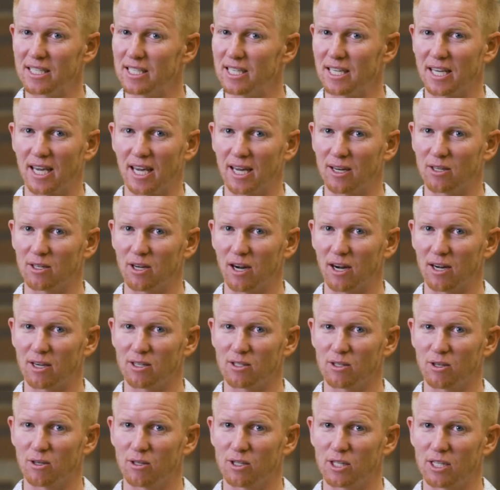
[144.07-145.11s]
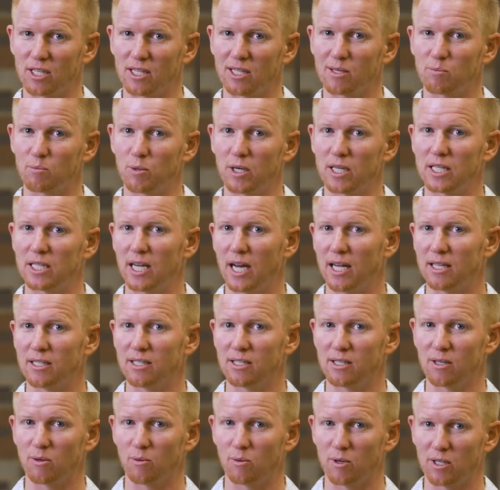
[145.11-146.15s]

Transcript: she can't talk, so she just pretends to